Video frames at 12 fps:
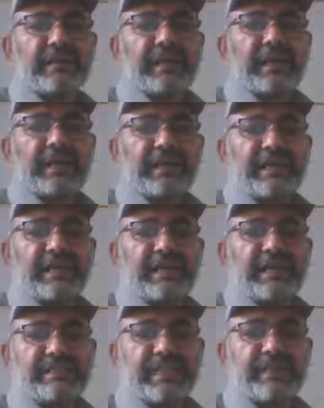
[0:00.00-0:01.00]
And at the
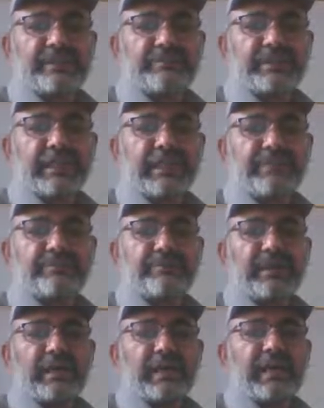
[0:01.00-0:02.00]
same
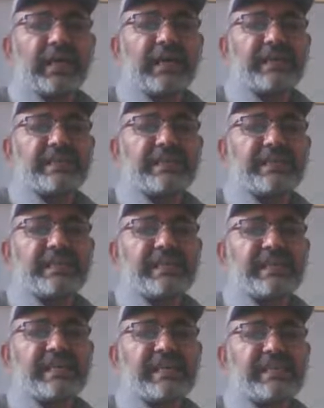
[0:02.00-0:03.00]
time, I
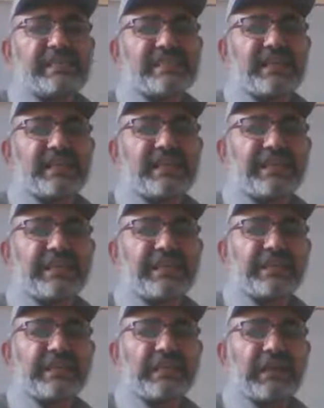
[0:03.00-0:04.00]
did
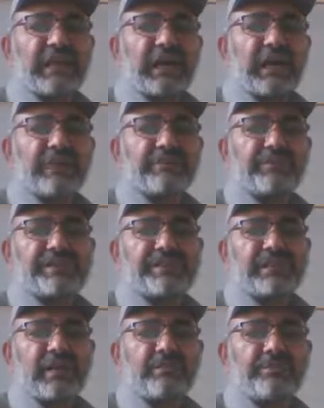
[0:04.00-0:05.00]
XRD of these
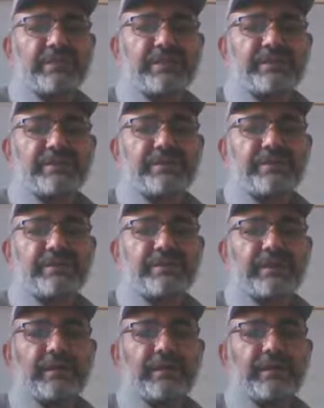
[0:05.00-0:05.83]
samples